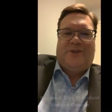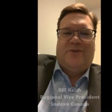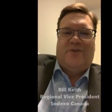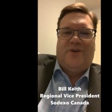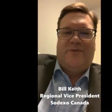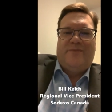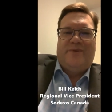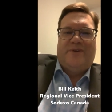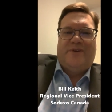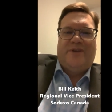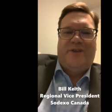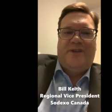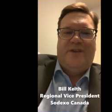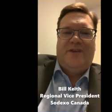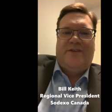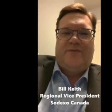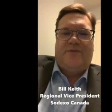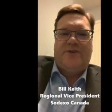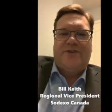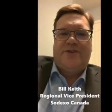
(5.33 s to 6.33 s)
Hello, I'm Bill
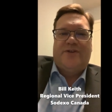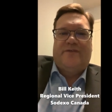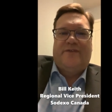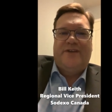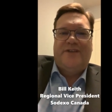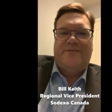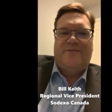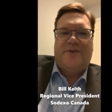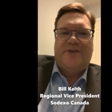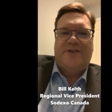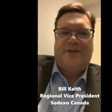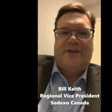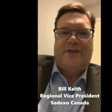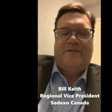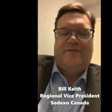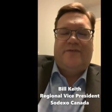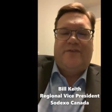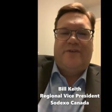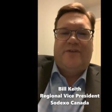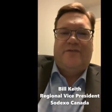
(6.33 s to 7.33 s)
Keith, Regional Vice
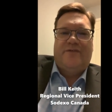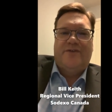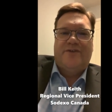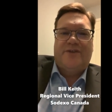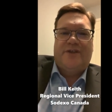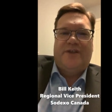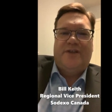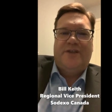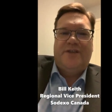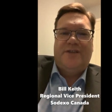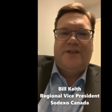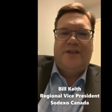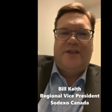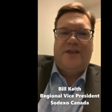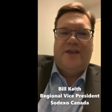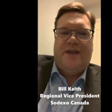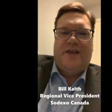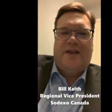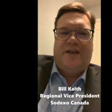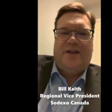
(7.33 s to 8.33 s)
President for Universities in
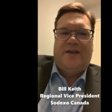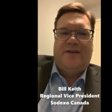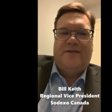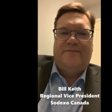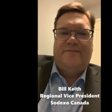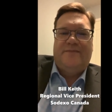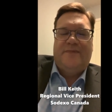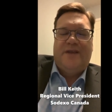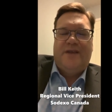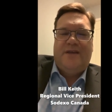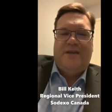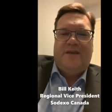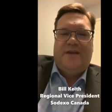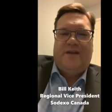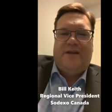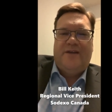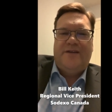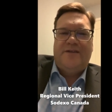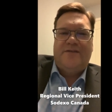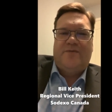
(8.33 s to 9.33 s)
Canada,
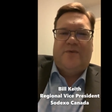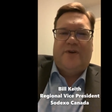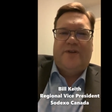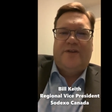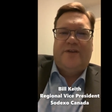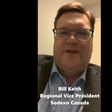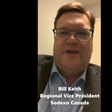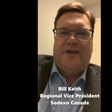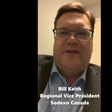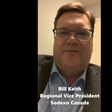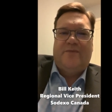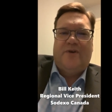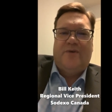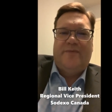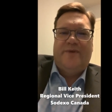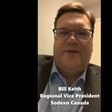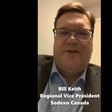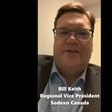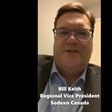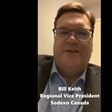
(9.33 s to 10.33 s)
and I just wanted to take a
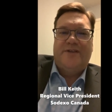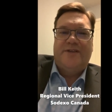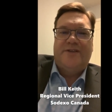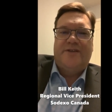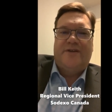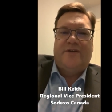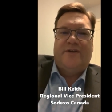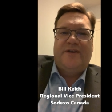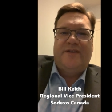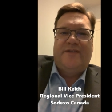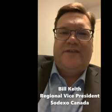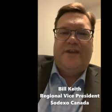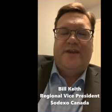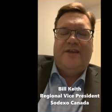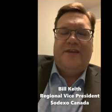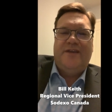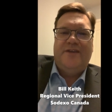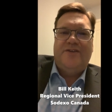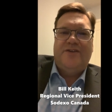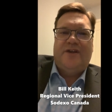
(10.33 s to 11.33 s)
moment to sincerely
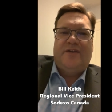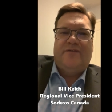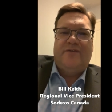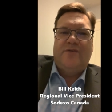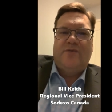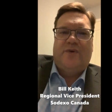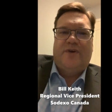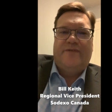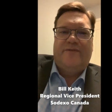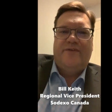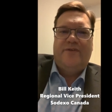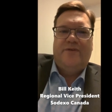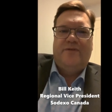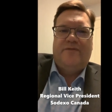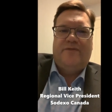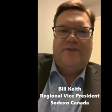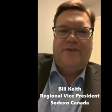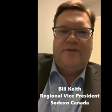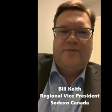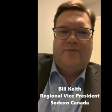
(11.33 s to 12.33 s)
thank each and every one of
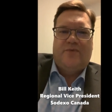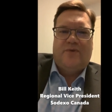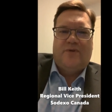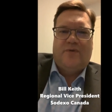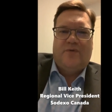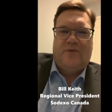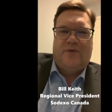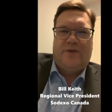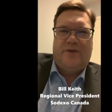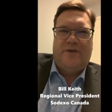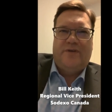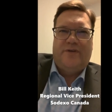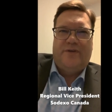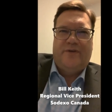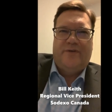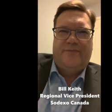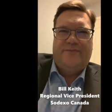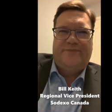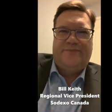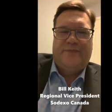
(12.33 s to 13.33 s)
you for the important work you
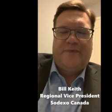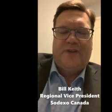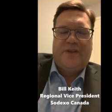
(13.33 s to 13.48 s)
do.